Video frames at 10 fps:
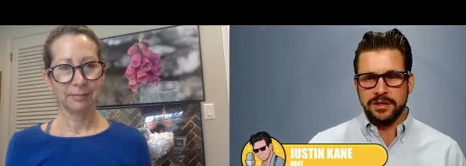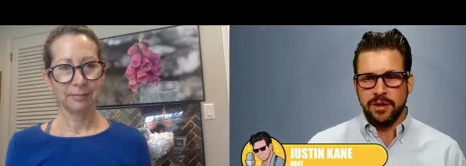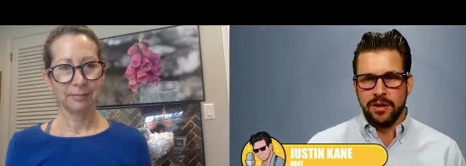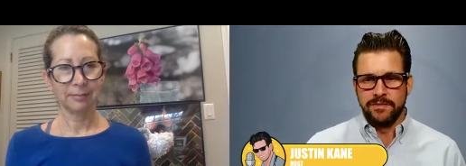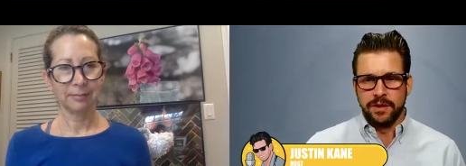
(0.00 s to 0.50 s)

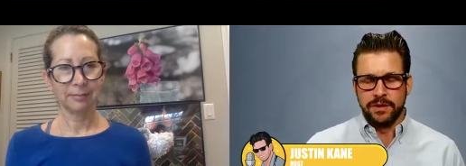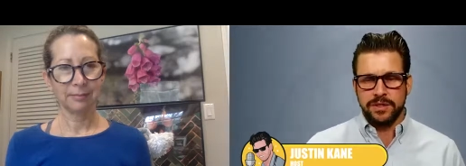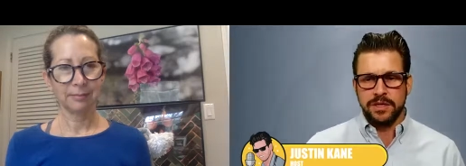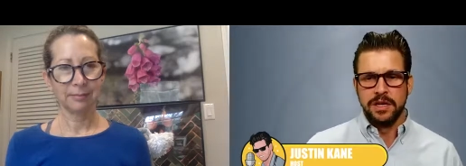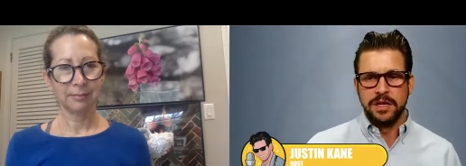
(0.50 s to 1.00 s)
Speaker 1: all of
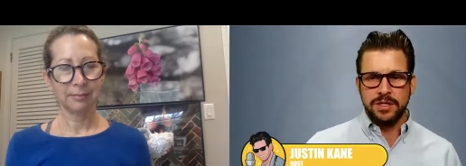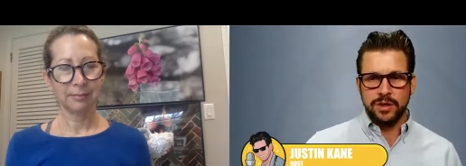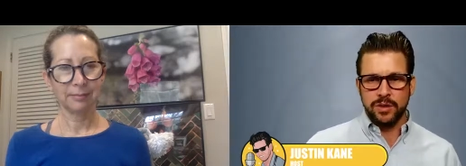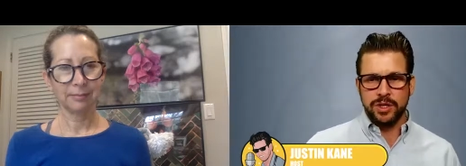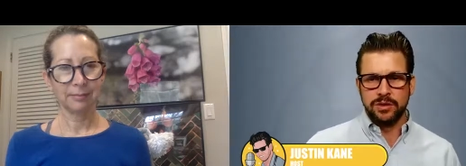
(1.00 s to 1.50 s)
those
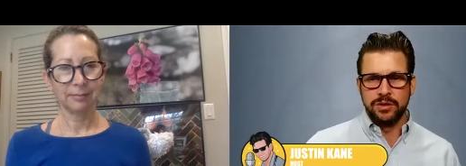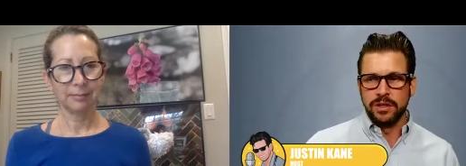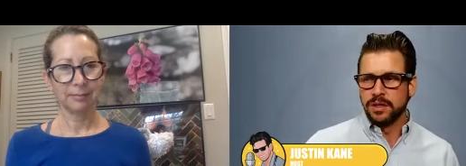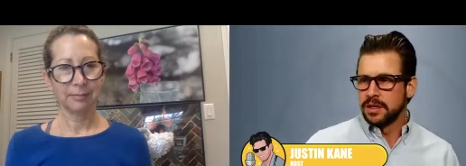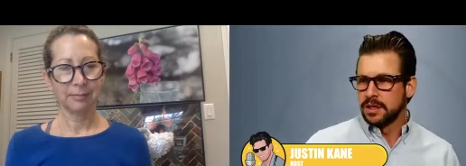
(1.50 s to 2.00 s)

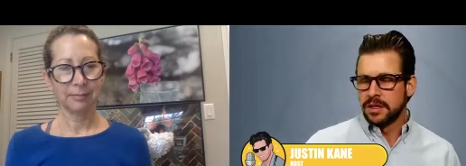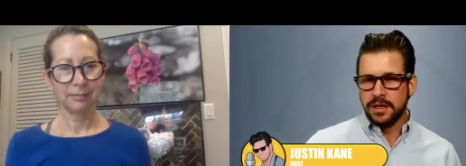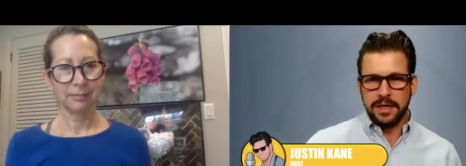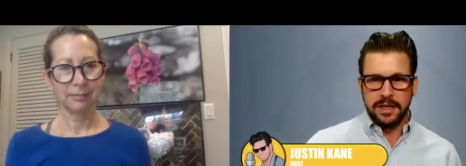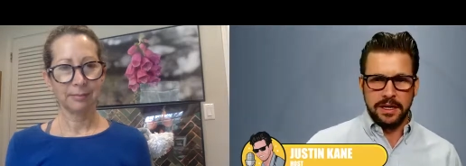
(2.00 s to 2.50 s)
social
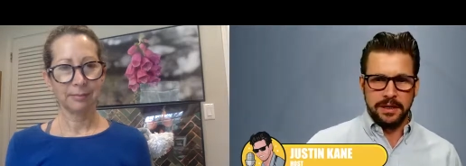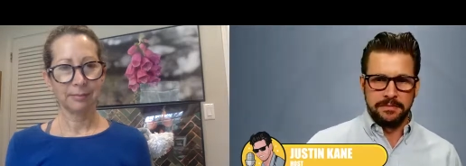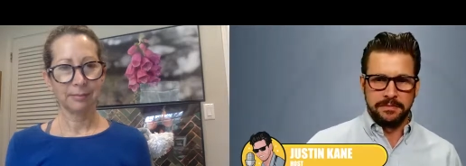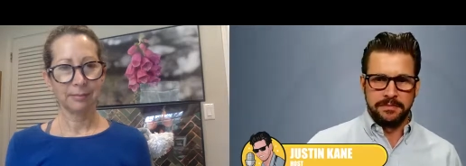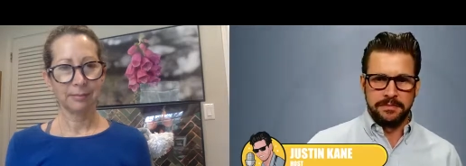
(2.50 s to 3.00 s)

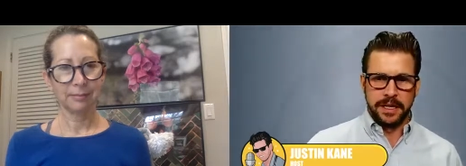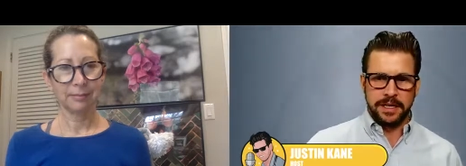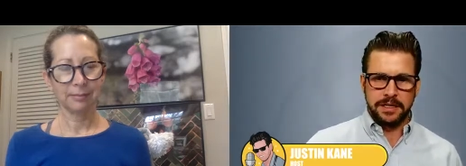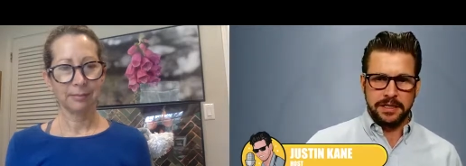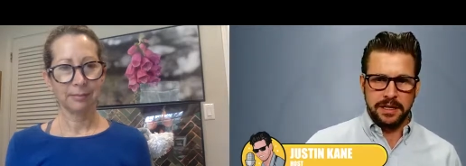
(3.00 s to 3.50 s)
um,
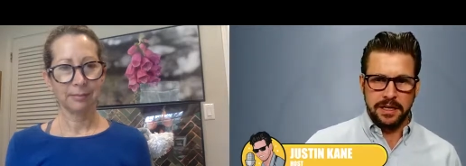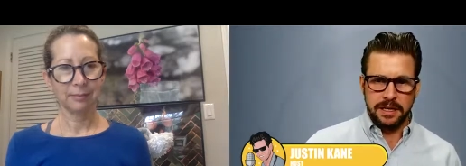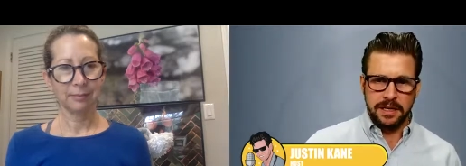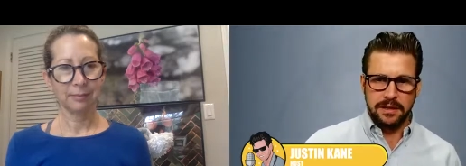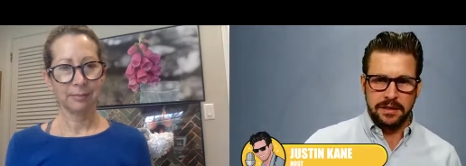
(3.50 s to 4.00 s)
links
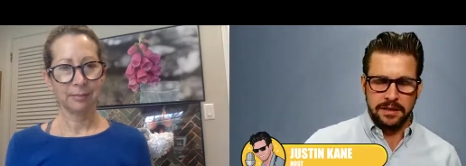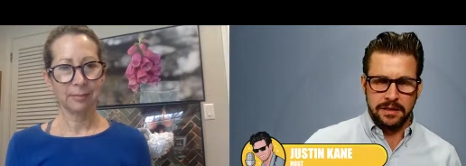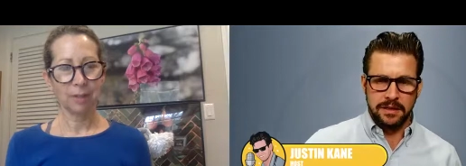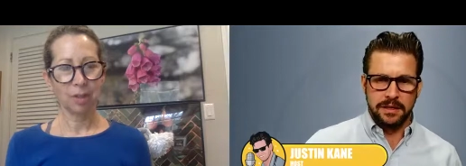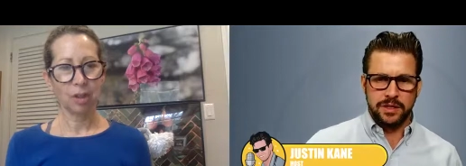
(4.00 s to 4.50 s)
in the,
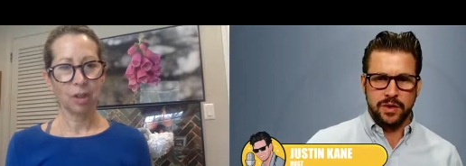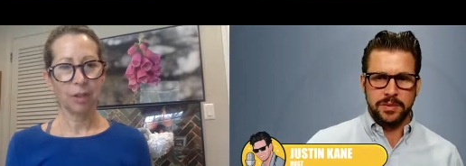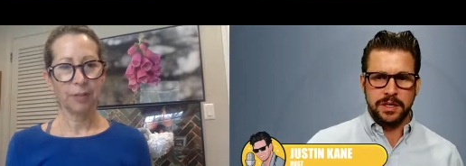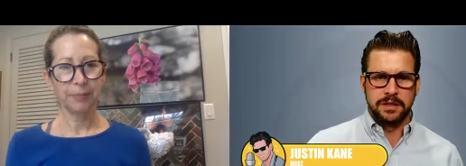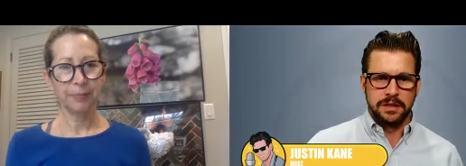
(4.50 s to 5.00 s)
the sure.
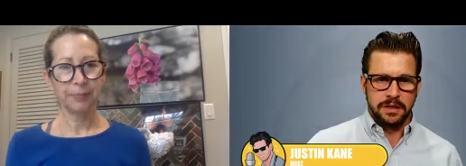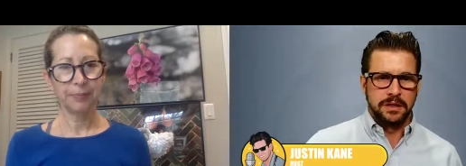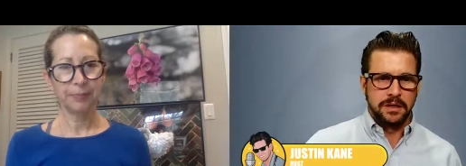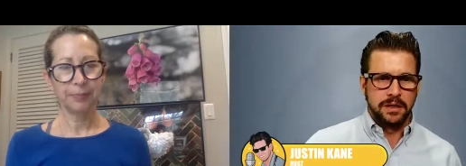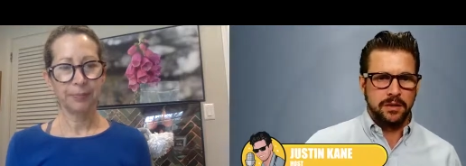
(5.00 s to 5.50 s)
description?
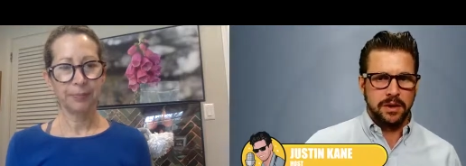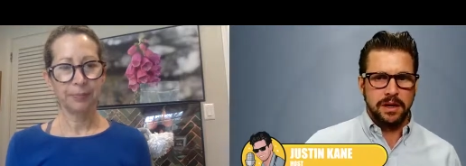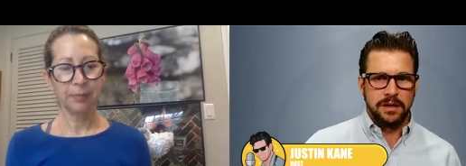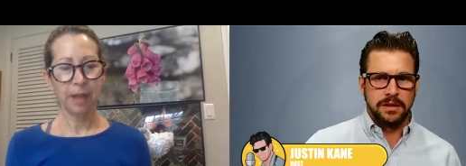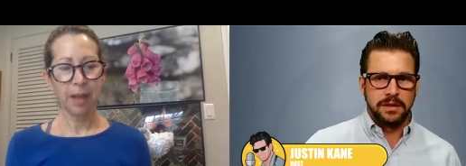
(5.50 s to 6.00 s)
Okay.
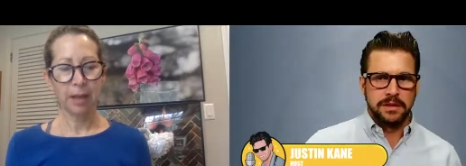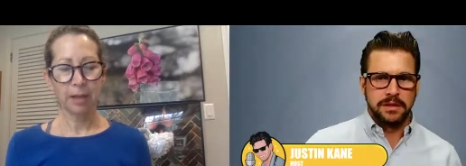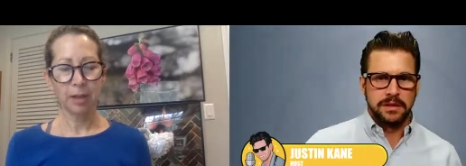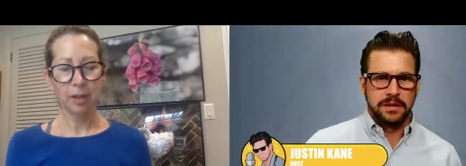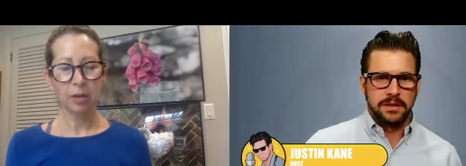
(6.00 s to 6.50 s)
Speaker 2: Yeah,
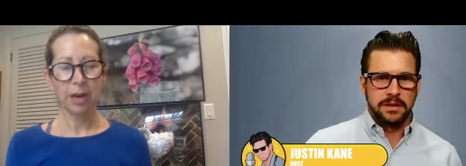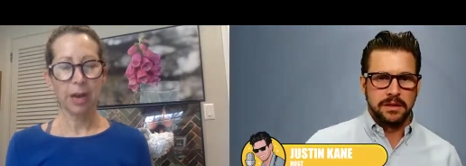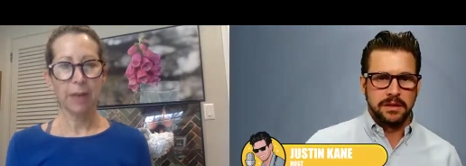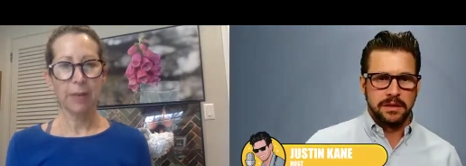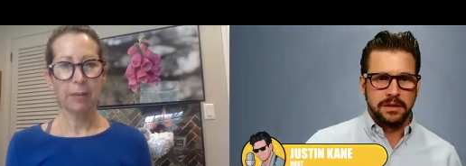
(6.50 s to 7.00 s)

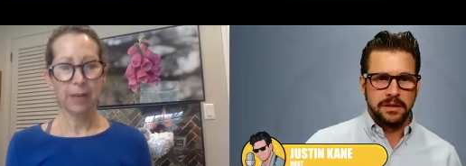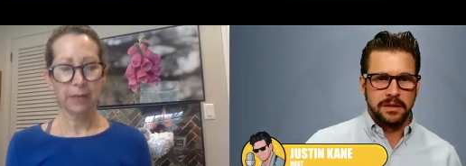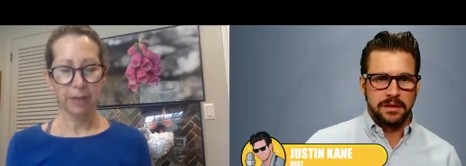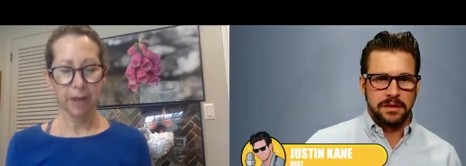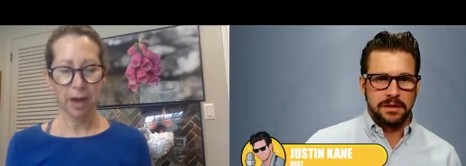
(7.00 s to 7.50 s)
Instagram, a maven
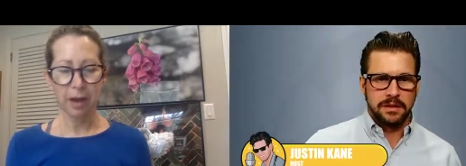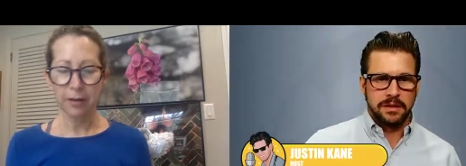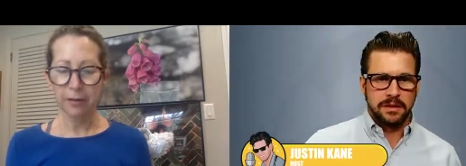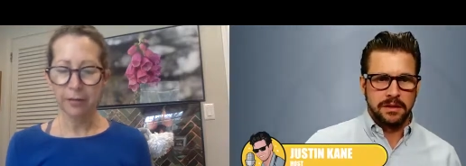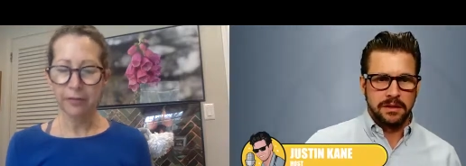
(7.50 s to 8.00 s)
of,
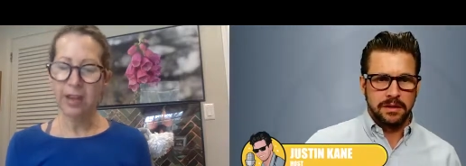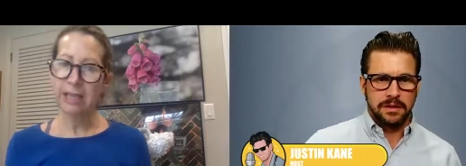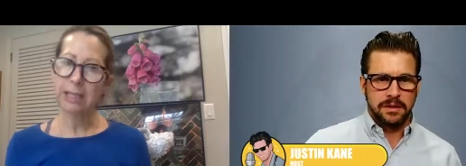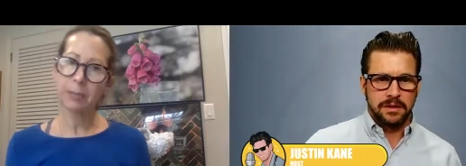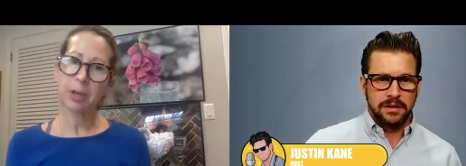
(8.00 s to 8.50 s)

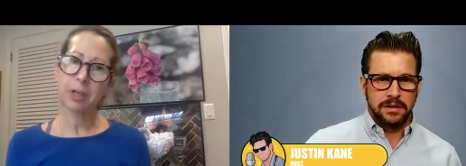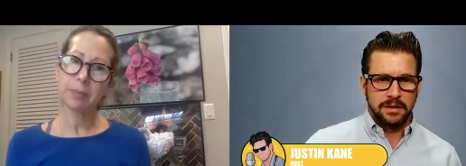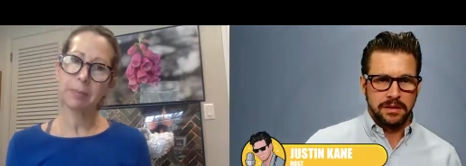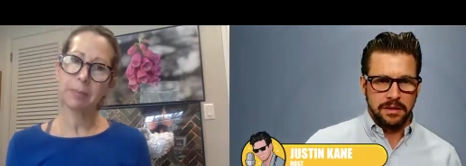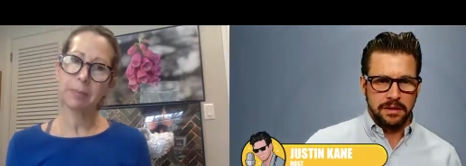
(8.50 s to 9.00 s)
Facebook,
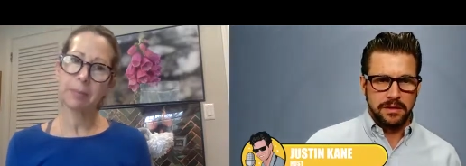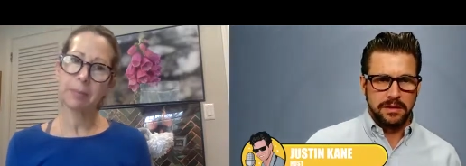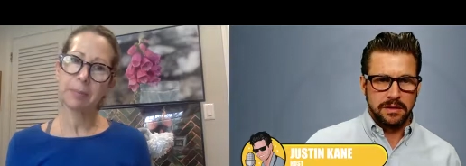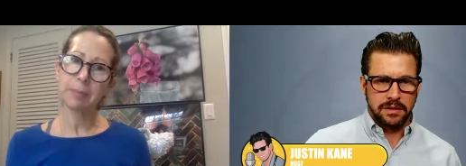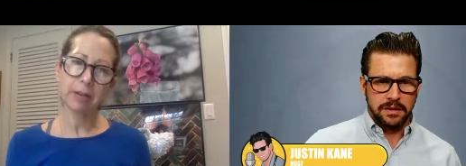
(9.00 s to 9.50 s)
maven of
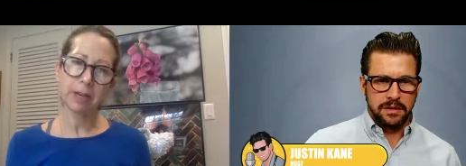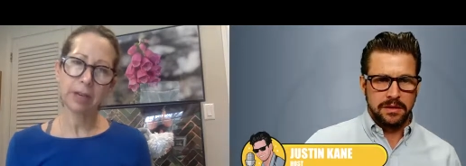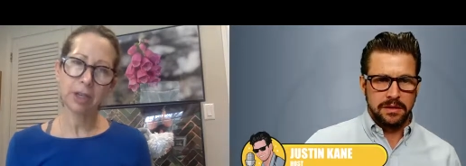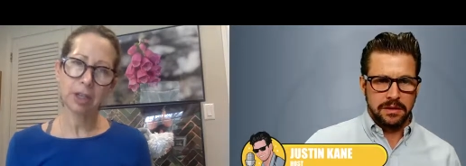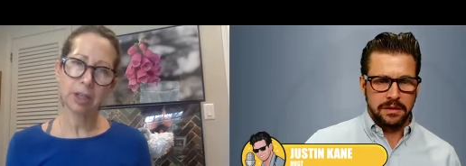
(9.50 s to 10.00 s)

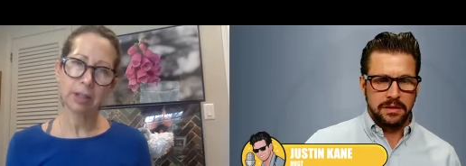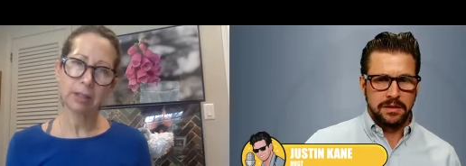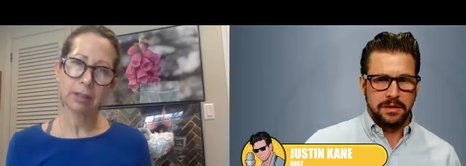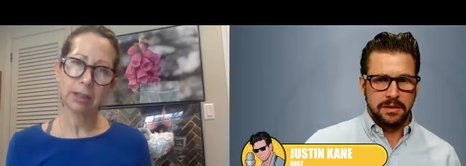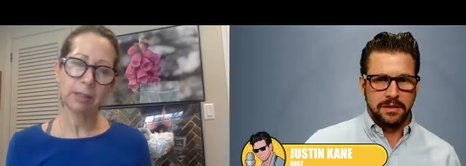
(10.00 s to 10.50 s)
moderation,
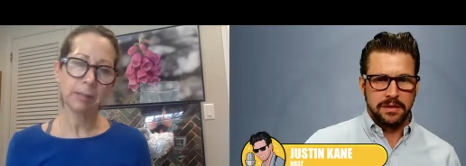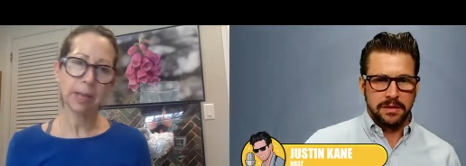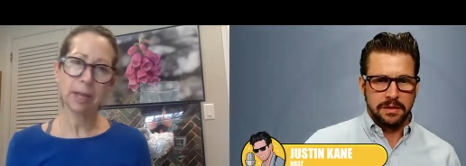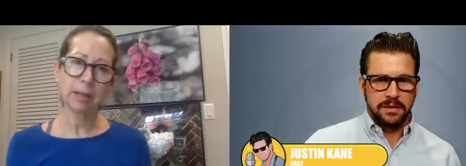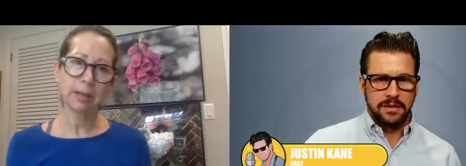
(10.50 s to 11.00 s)

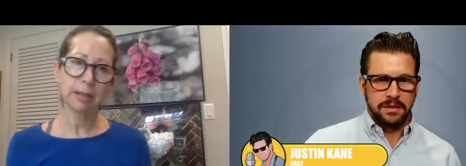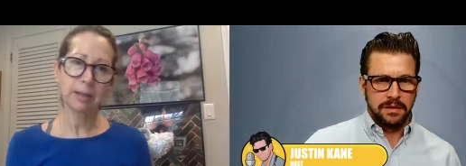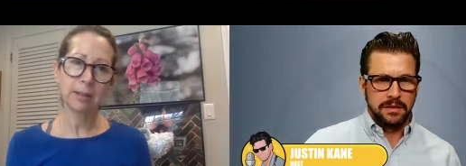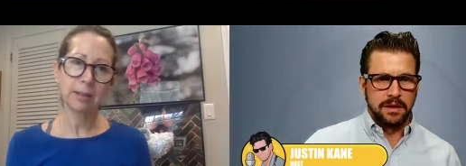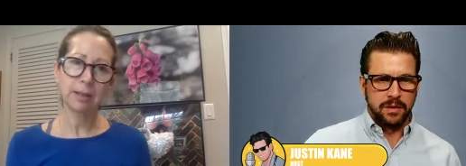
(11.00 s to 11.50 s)
email,
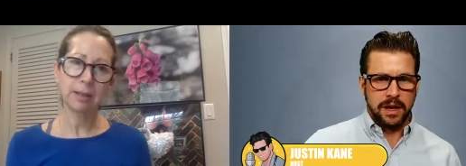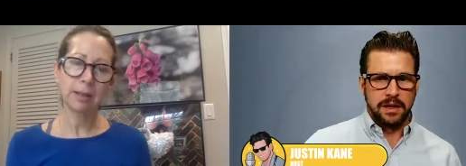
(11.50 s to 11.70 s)
Cindy okay.